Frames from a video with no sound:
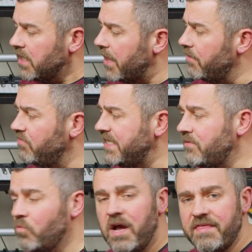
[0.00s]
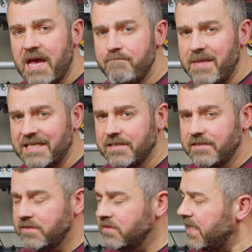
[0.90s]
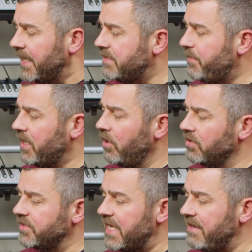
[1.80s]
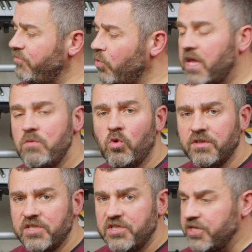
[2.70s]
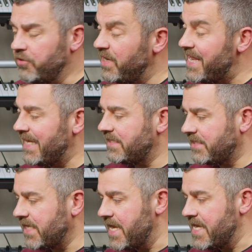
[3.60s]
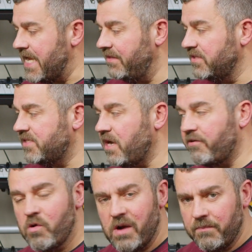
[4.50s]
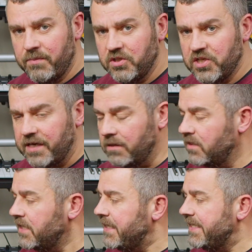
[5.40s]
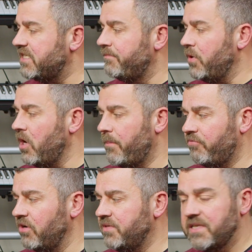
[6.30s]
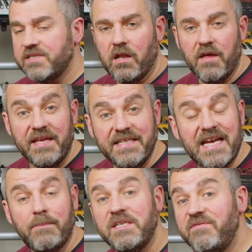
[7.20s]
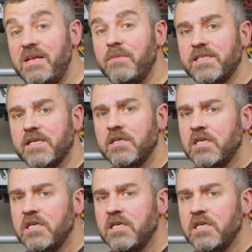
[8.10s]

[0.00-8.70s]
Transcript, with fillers: And the reason why that matters is because if what I want to do, let's say in the stereo output channel, is to put a processor like the adaptive limiter,